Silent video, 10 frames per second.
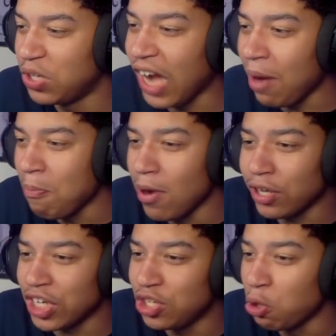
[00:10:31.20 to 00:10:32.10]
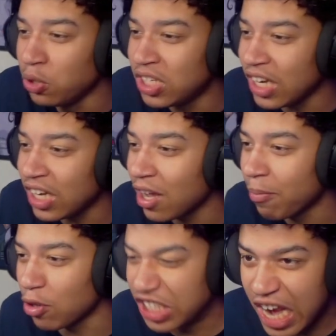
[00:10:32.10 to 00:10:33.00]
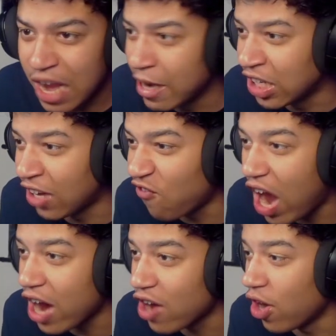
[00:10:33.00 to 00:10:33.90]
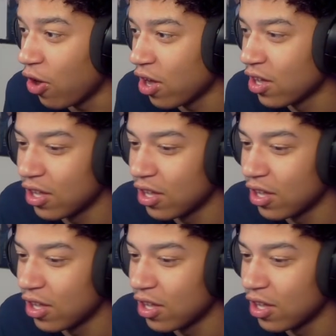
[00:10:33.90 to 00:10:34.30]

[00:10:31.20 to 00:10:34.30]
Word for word: you got two seconds. Bro, the animation's fire, though.